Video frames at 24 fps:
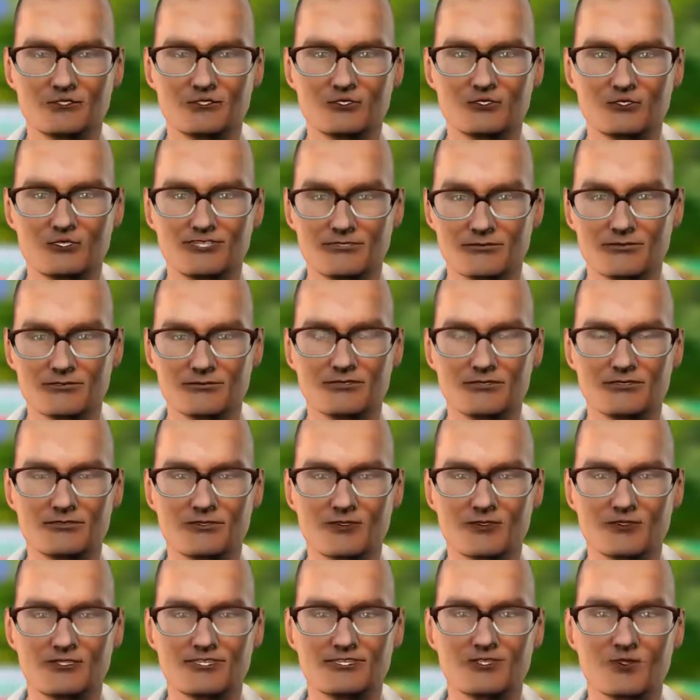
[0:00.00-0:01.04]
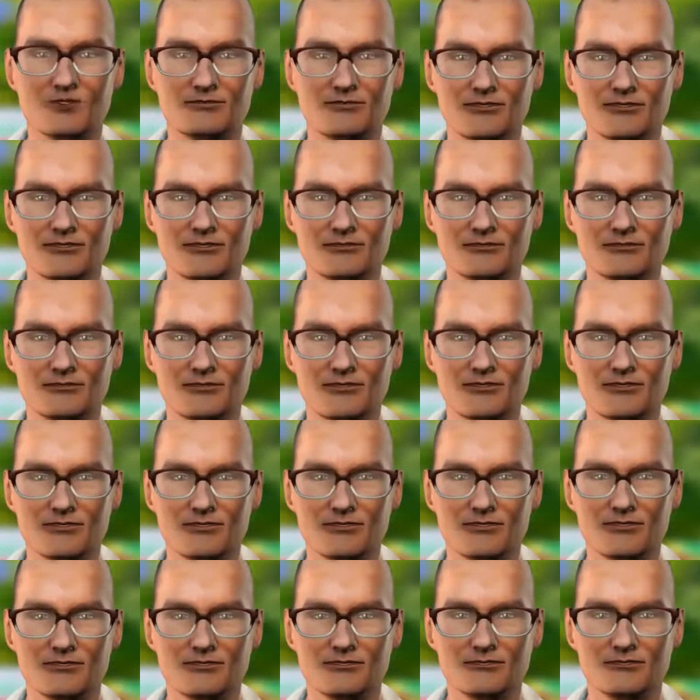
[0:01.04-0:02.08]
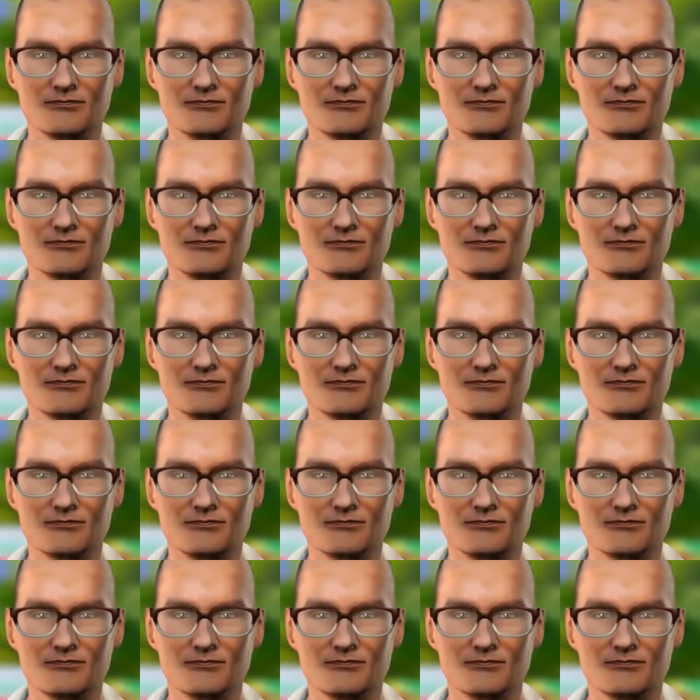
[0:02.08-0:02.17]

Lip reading: He started cursing the Prophet Muhammad.